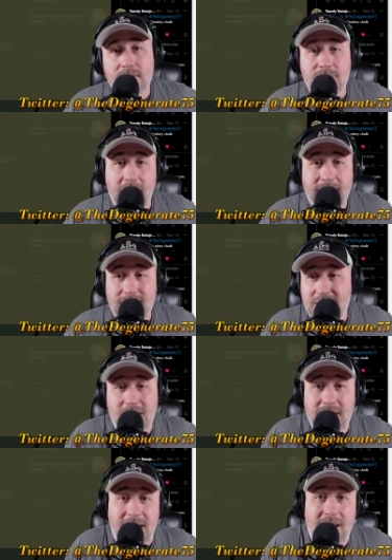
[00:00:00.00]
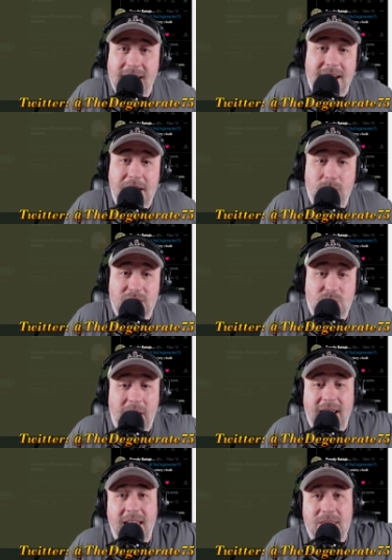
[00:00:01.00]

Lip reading: Right? That's all he had to do was sweat it.